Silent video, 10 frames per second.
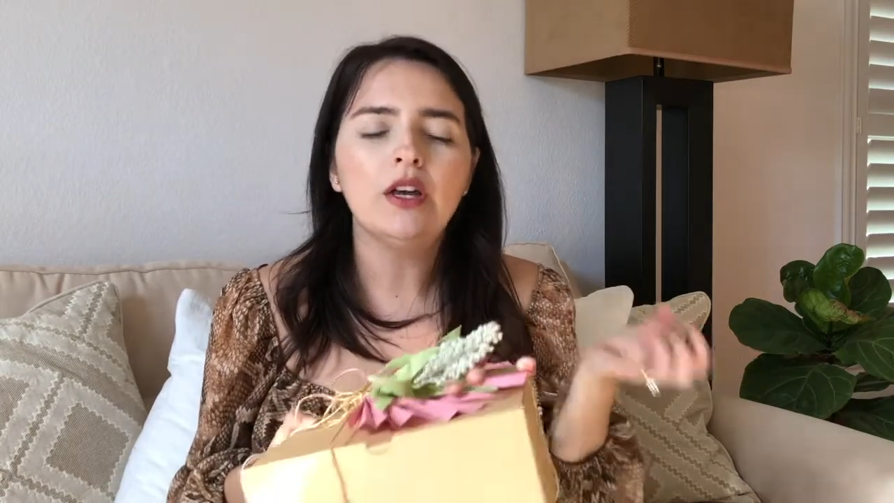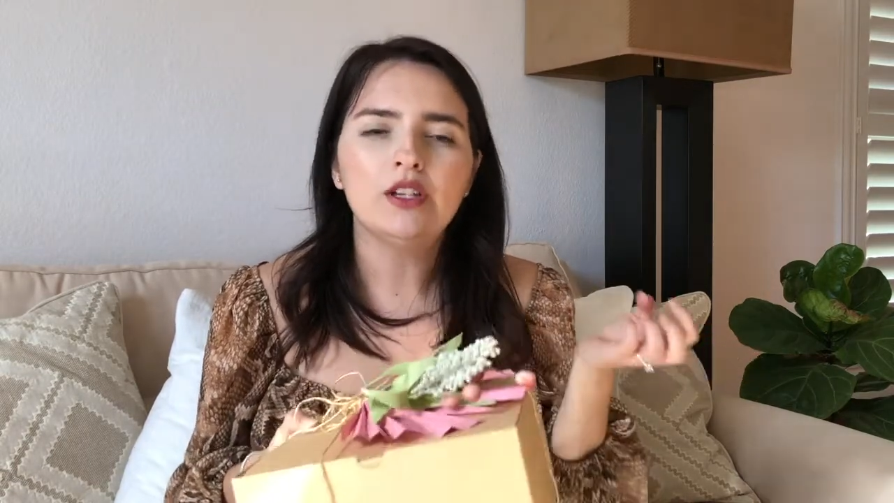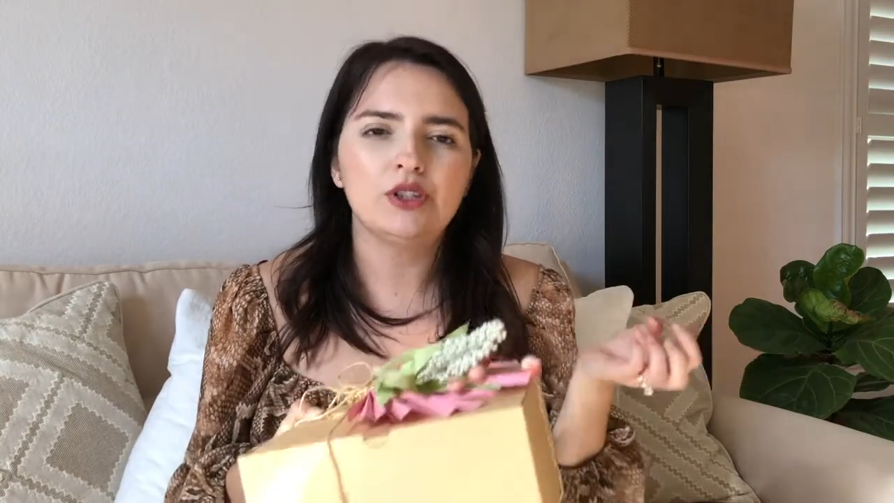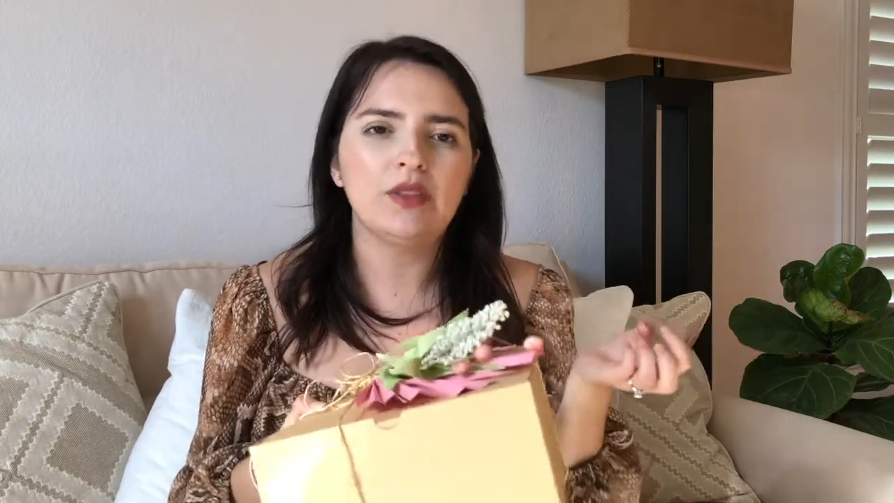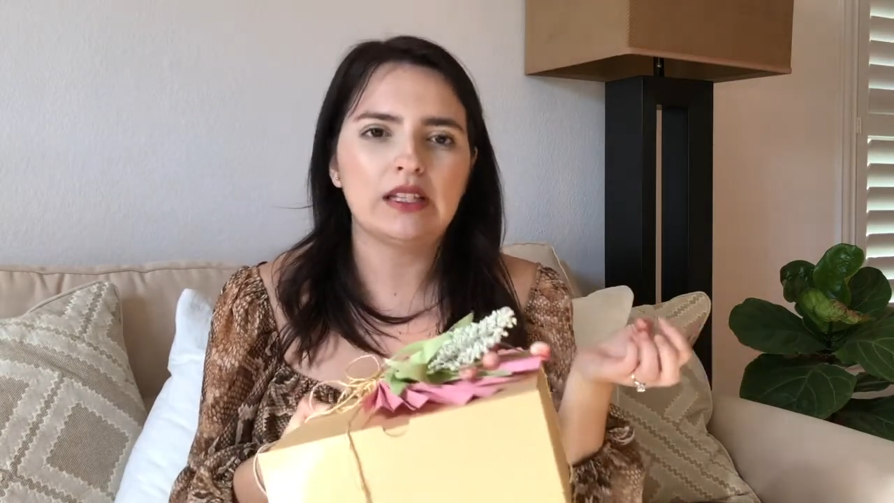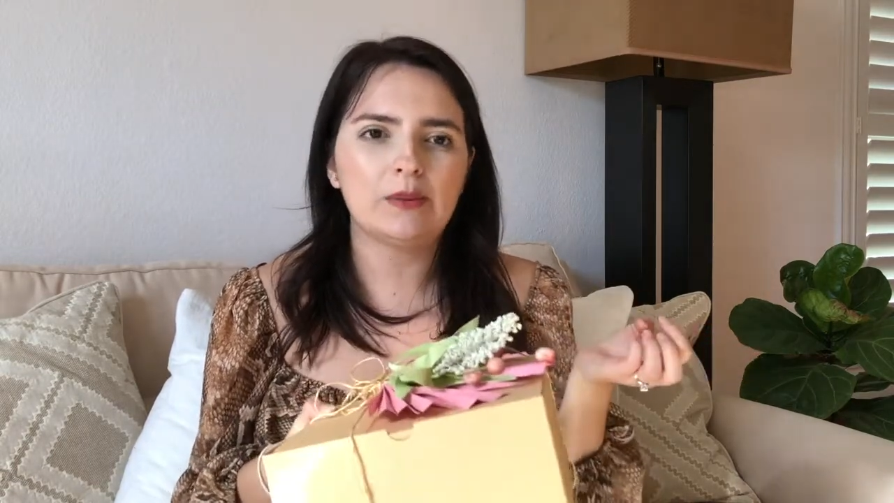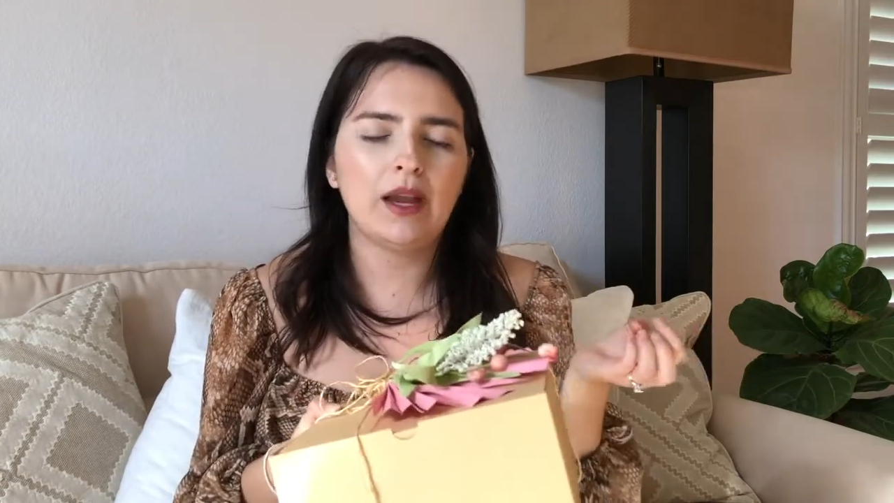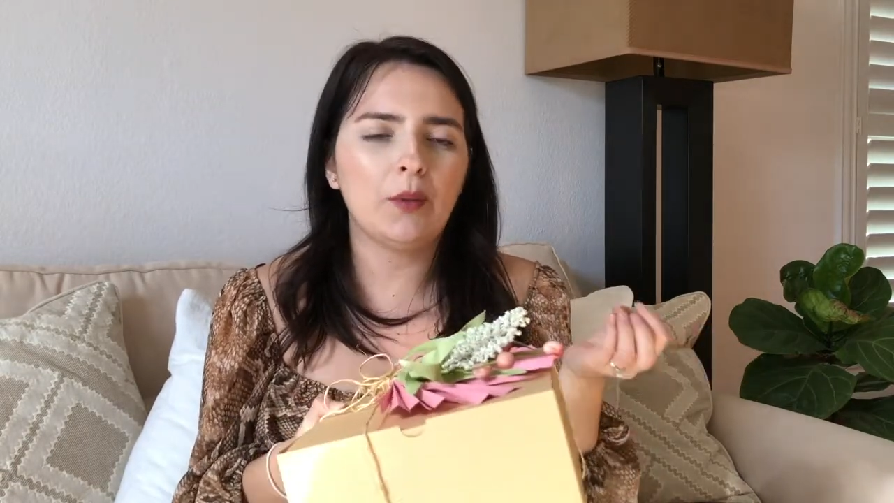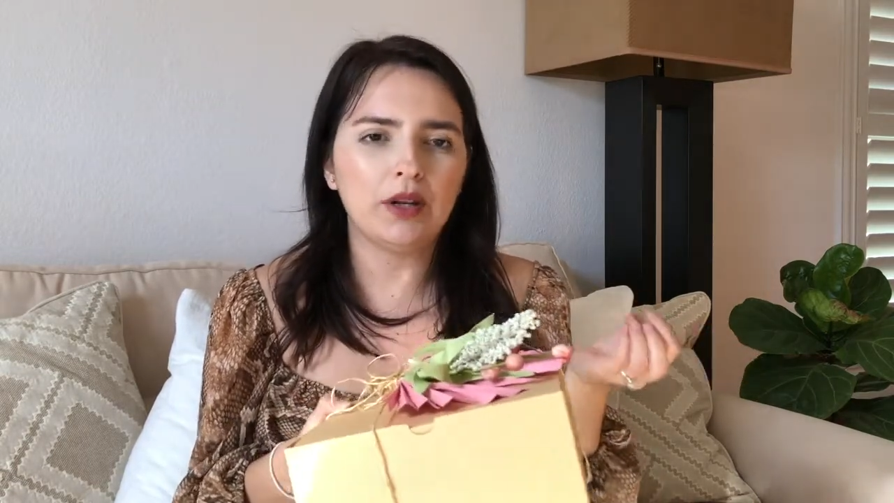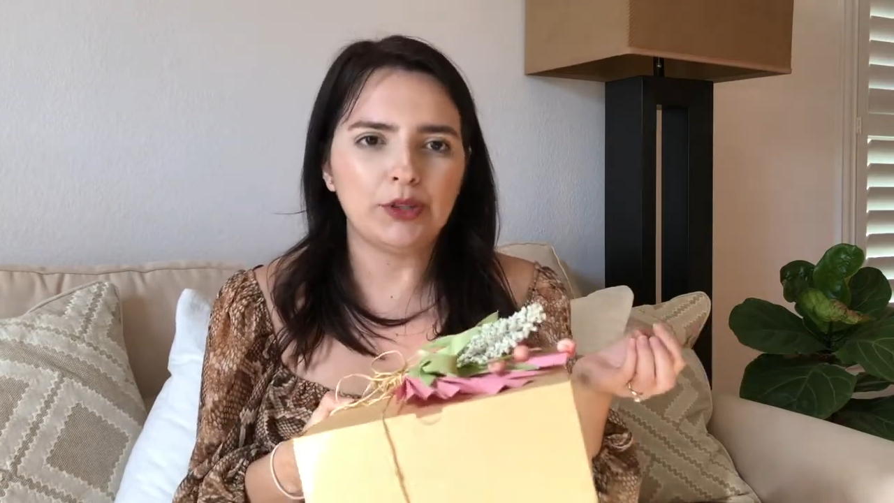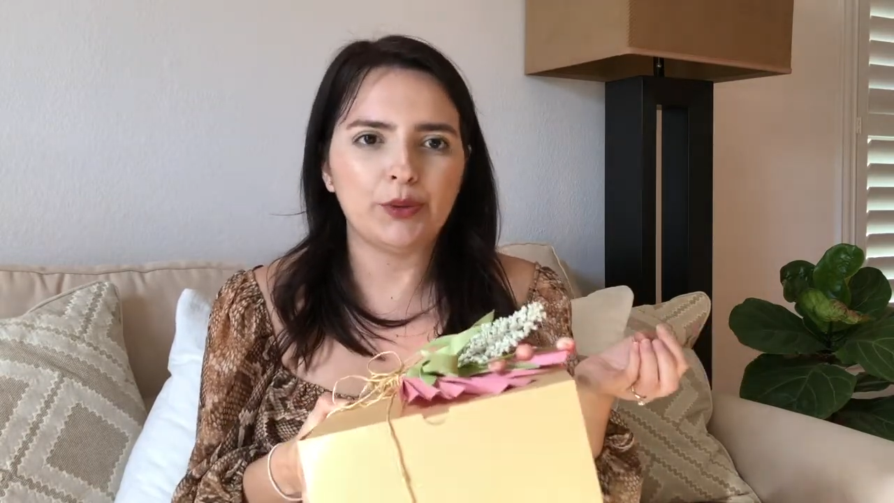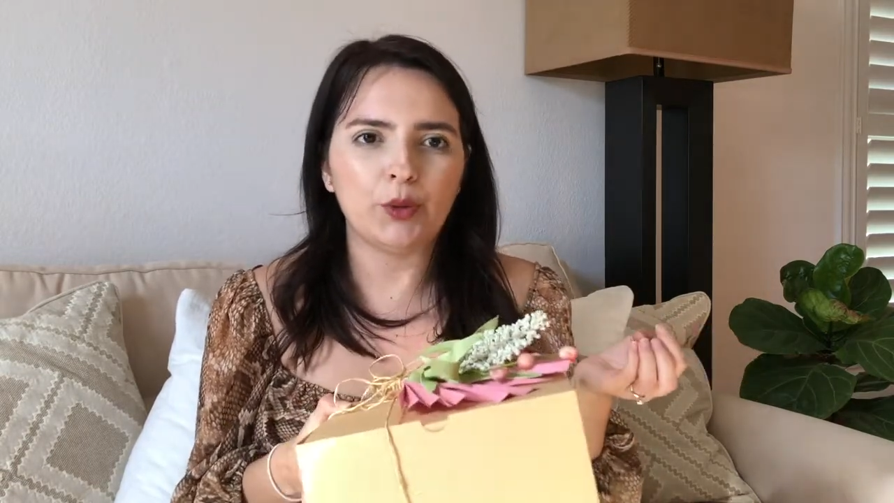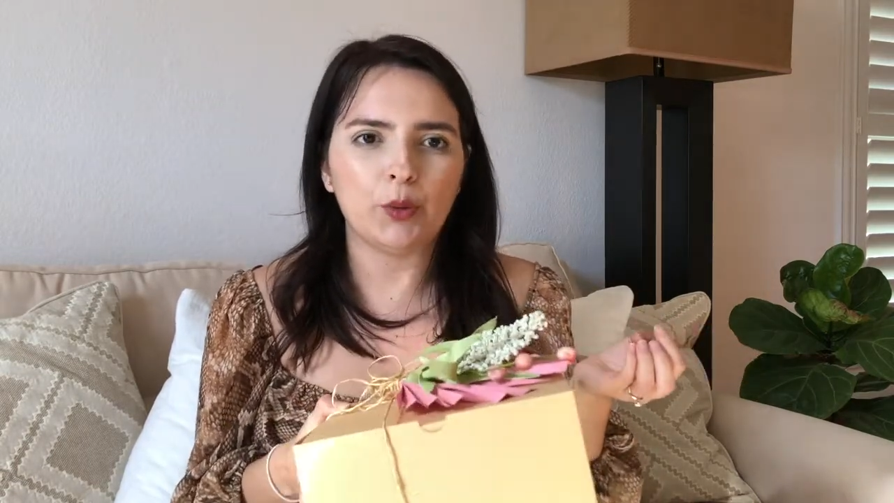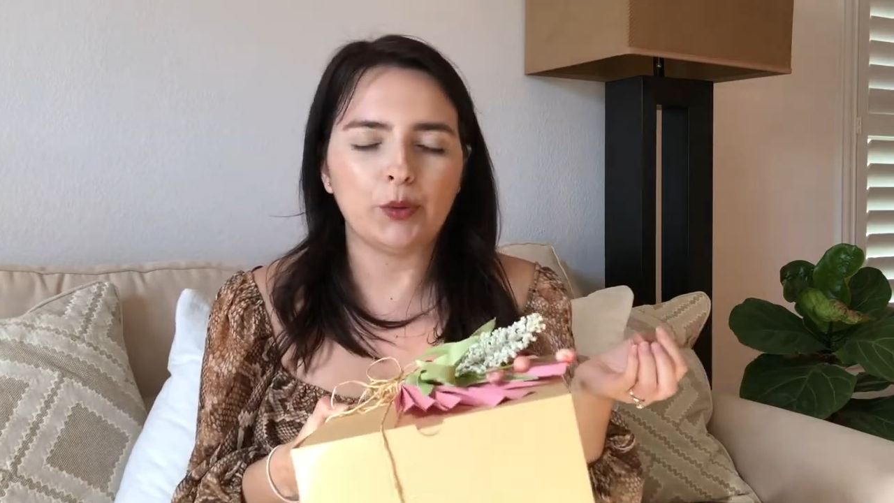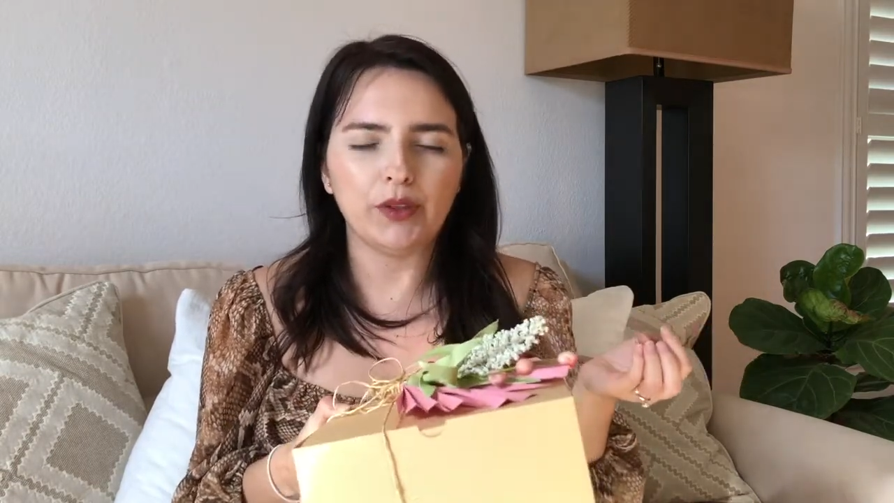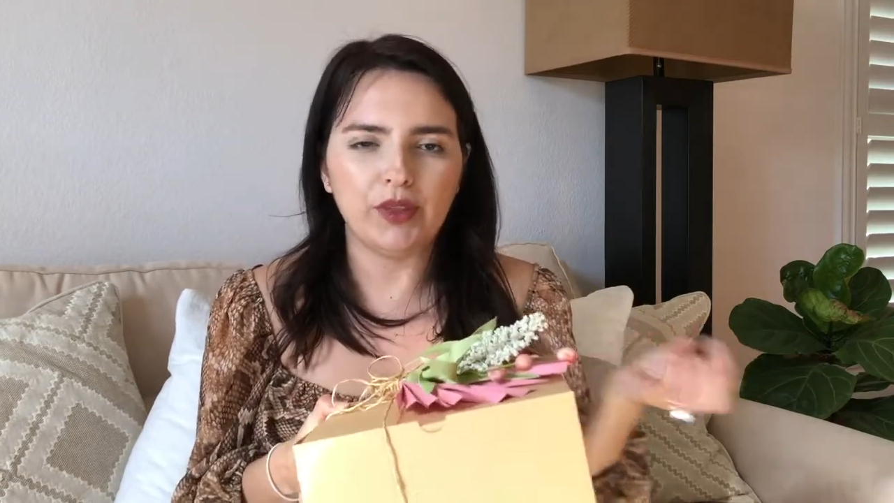So that's why I wanted to incorporate